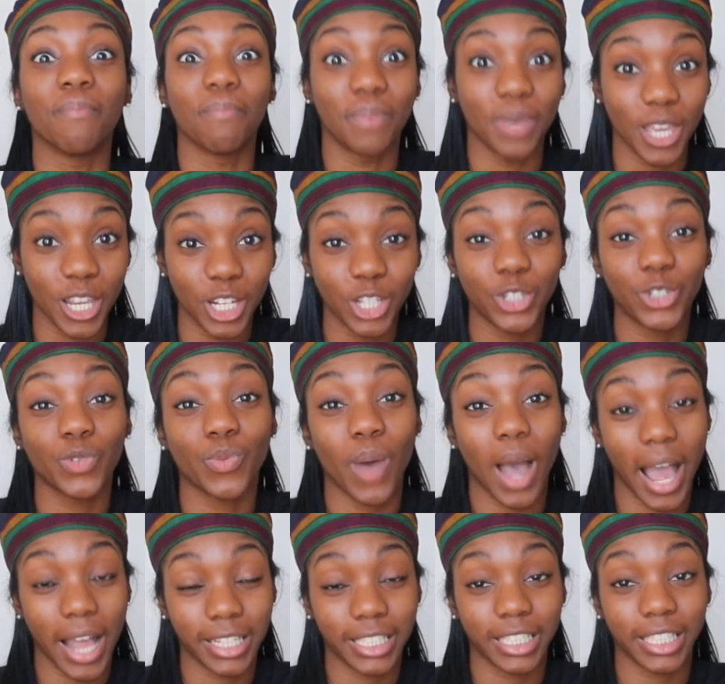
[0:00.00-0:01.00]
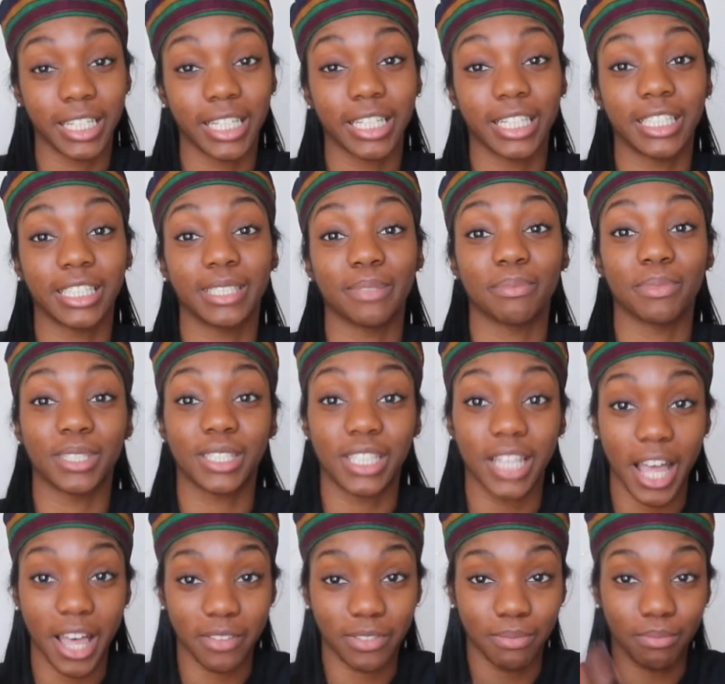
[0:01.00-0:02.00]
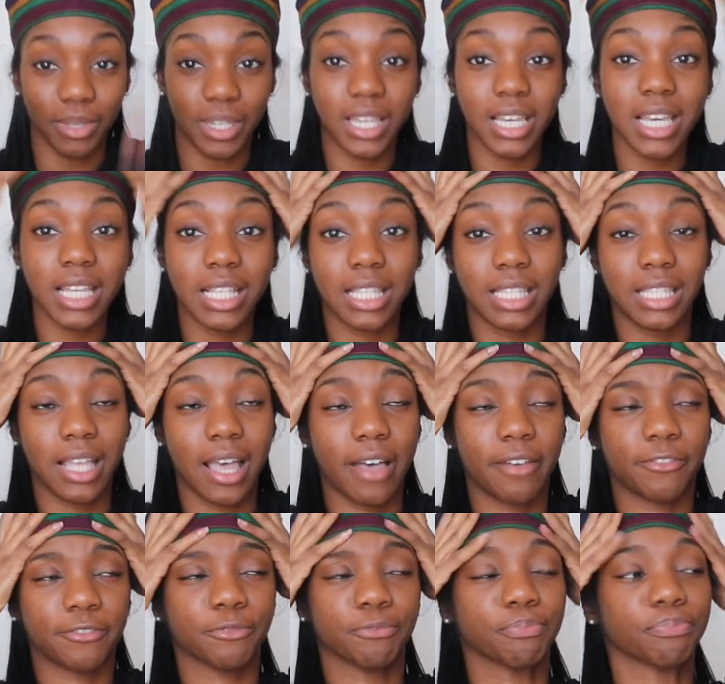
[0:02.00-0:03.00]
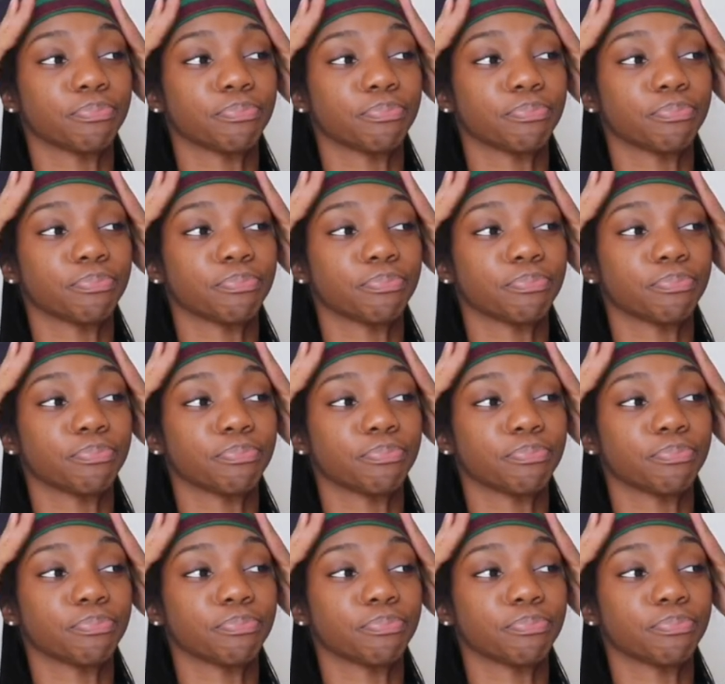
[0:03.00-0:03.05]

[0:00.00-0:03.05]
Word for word: binge watching some stuff, some good stuff.